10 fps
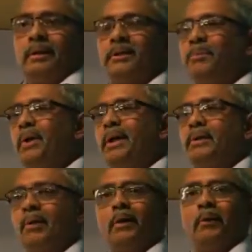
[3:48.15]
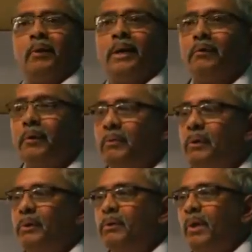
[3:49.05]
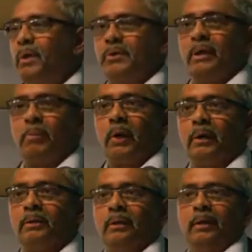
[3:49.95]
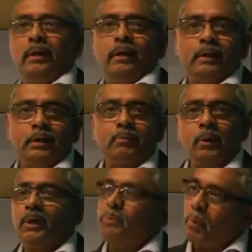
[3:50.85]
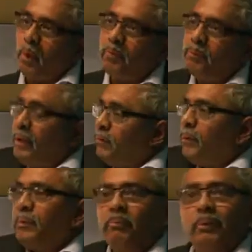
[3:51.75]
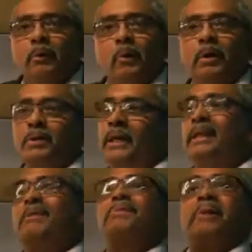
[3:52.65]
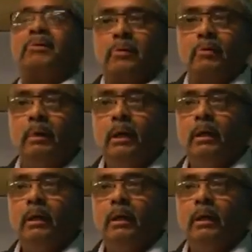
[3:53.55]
This book is not only for people who want to sell products. This book is probably for people who want to sell themselves.